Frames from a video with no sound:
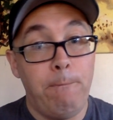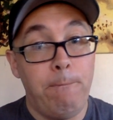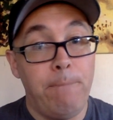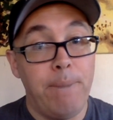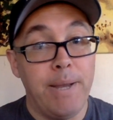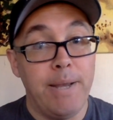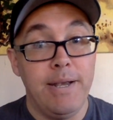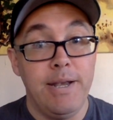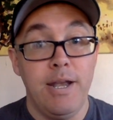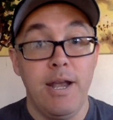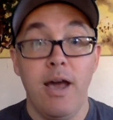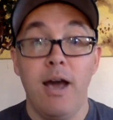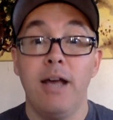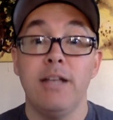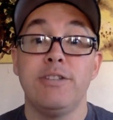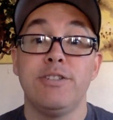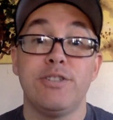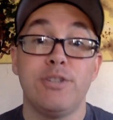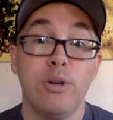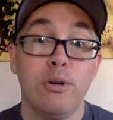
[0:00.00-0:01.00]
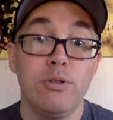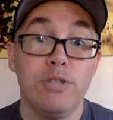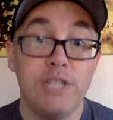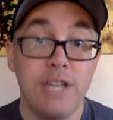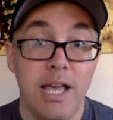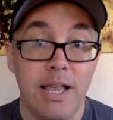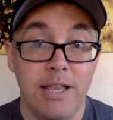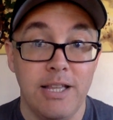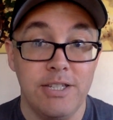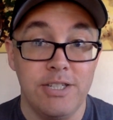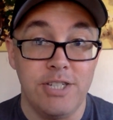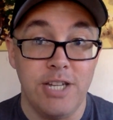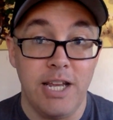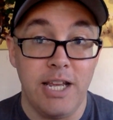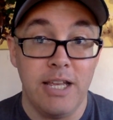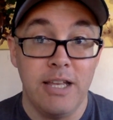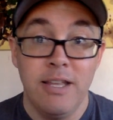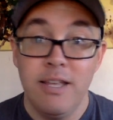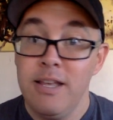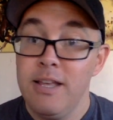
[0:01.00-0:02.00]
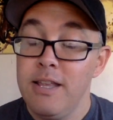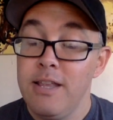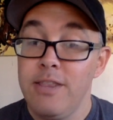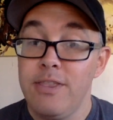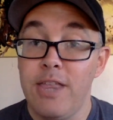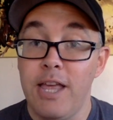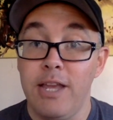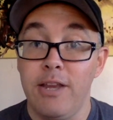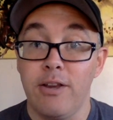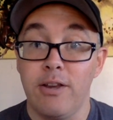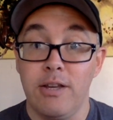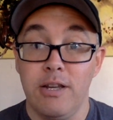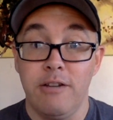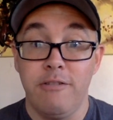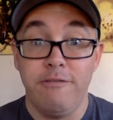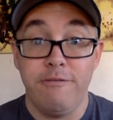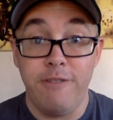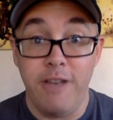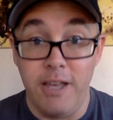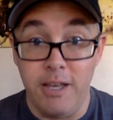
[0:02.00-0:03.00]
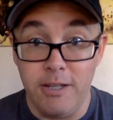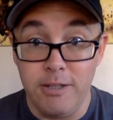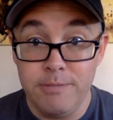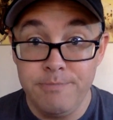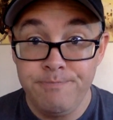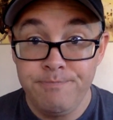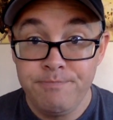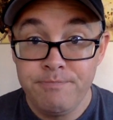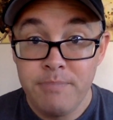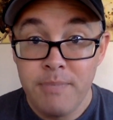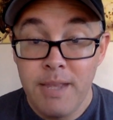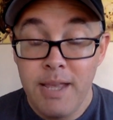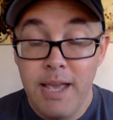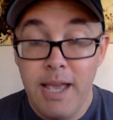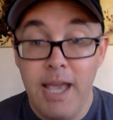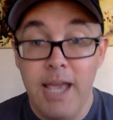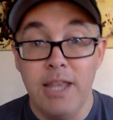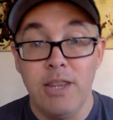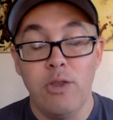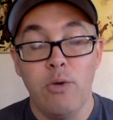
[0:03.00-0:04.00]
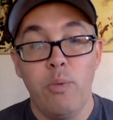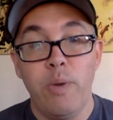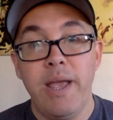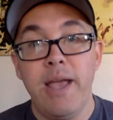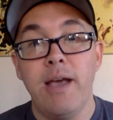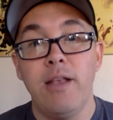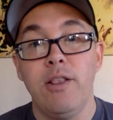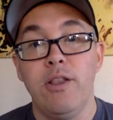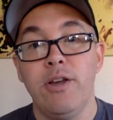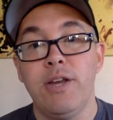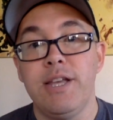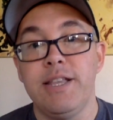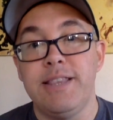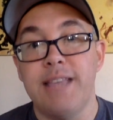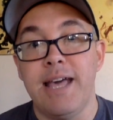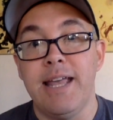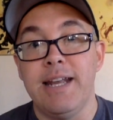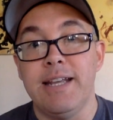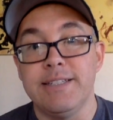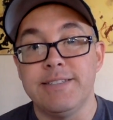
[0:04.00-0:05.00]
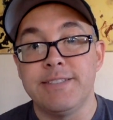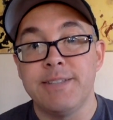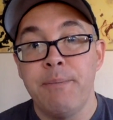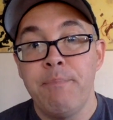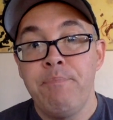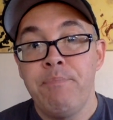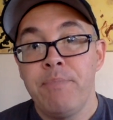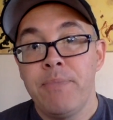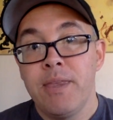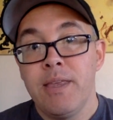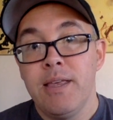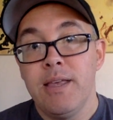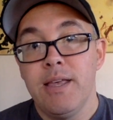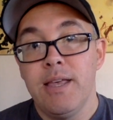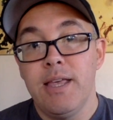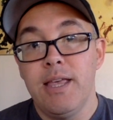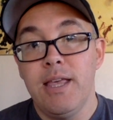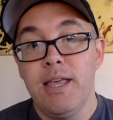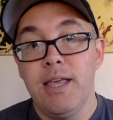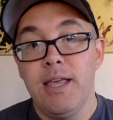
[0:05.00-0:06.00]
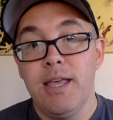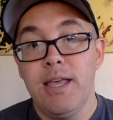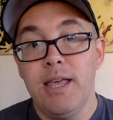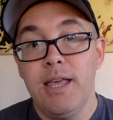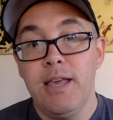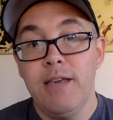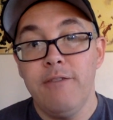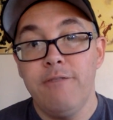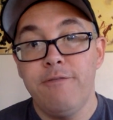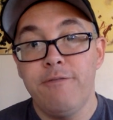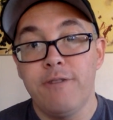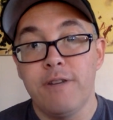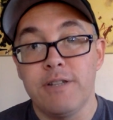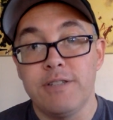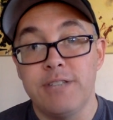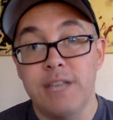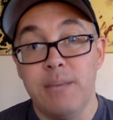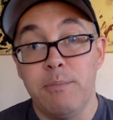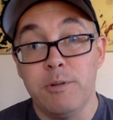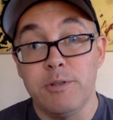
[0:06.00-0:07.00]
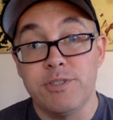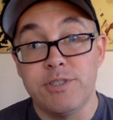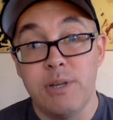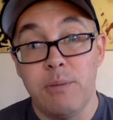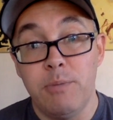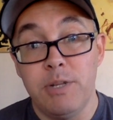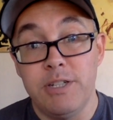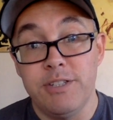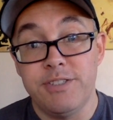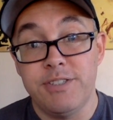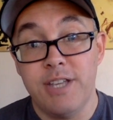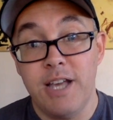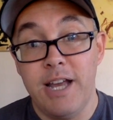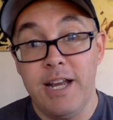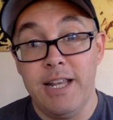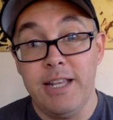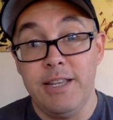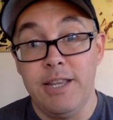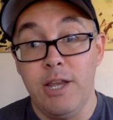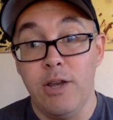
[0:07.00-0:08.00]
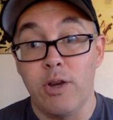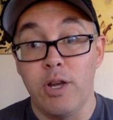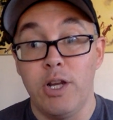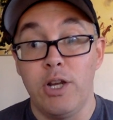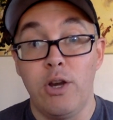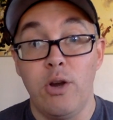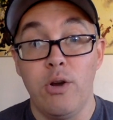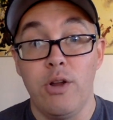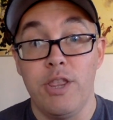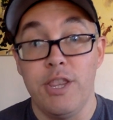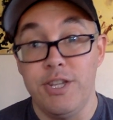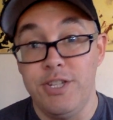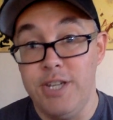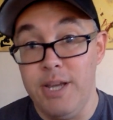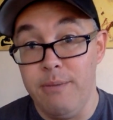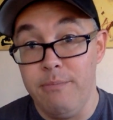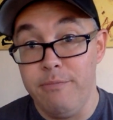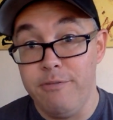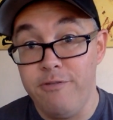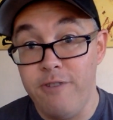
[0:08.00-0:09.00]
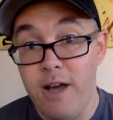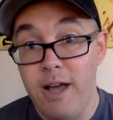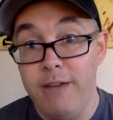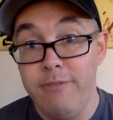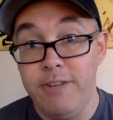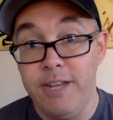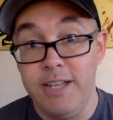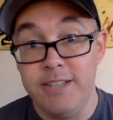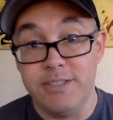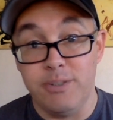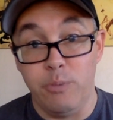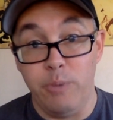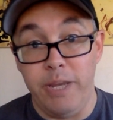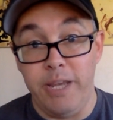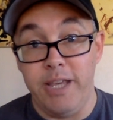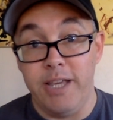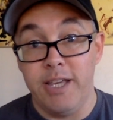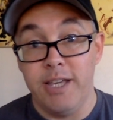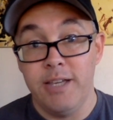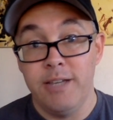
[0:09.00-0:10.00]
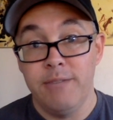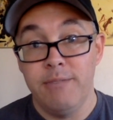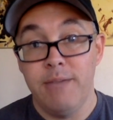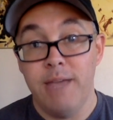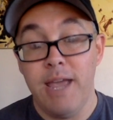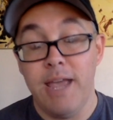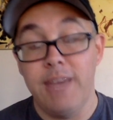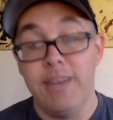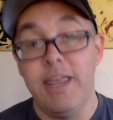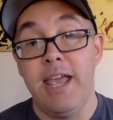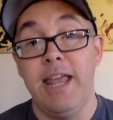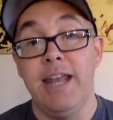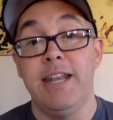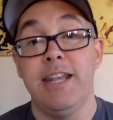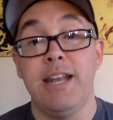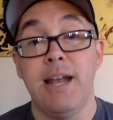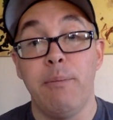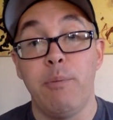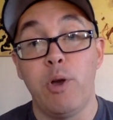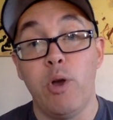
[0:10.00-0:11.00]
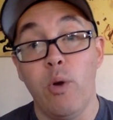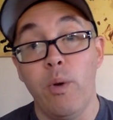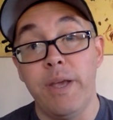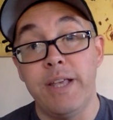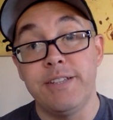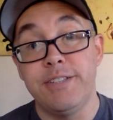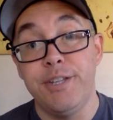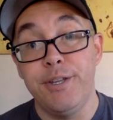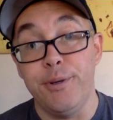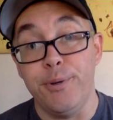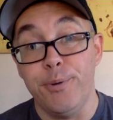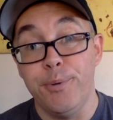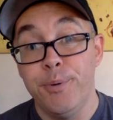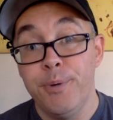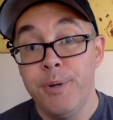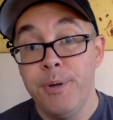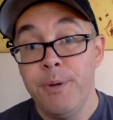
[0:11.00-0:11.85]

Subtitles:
but not so challenging that you're going to fail. And the way I look at that is if, for example, someone decided they're going to go to the gym 5 days a week and they ended up going 2,